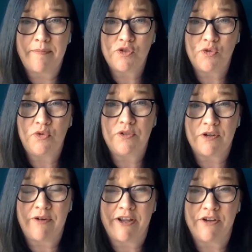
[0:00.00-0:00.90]

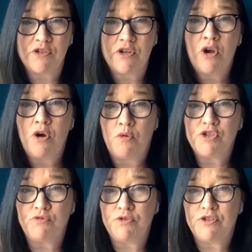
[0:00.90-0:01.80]
tools around
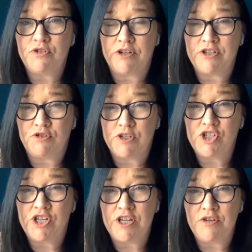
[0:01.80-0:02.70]
what you're also trying to
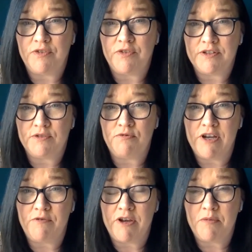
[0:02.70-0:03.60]
achieve is
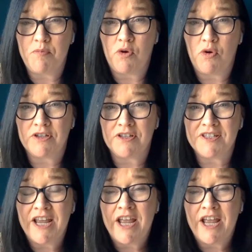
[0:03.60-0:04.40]
really, really important.